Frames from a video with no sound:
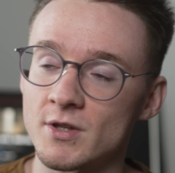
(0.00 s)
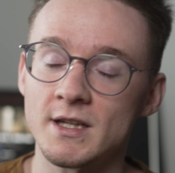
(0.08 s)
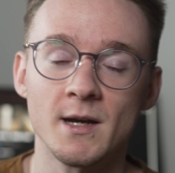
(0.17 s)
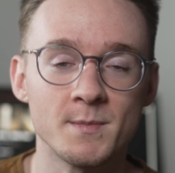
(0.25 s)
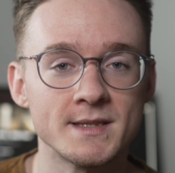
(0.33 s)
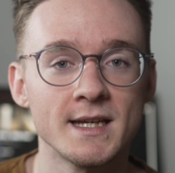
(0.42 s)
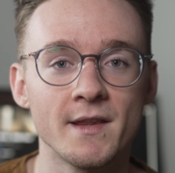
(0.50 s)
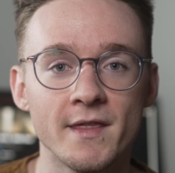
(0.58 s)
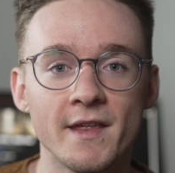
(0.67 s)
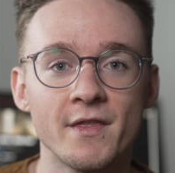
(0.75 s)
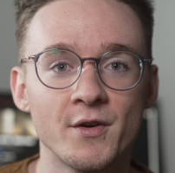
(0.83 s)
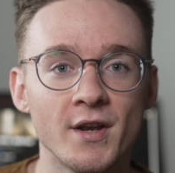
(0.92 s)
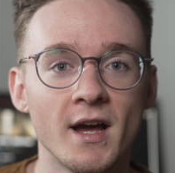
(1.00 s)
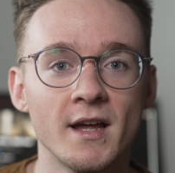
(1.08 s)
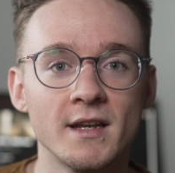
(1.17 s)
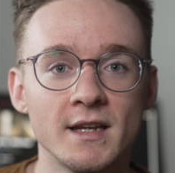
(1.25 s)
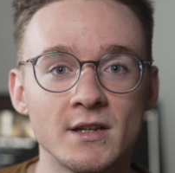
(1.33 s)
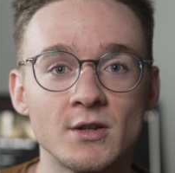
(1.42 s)
upset that they're not
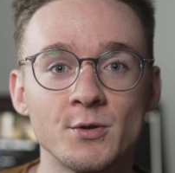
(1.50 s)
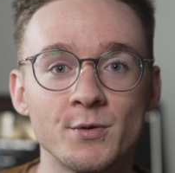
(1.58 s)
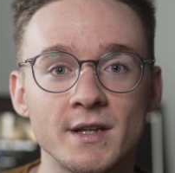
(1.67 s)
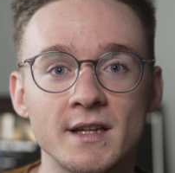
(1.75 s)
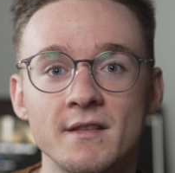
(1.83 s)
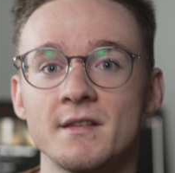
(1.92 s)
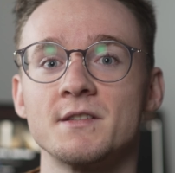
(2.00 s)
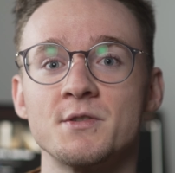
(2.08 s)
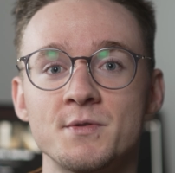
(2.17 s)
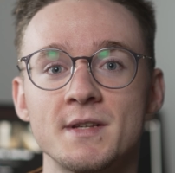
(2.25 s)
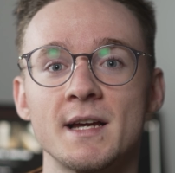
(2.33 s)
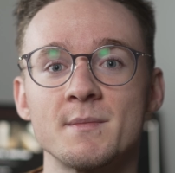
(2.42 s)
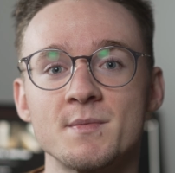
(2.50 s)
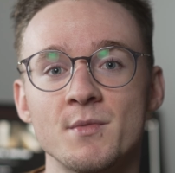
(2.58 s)
including the 2x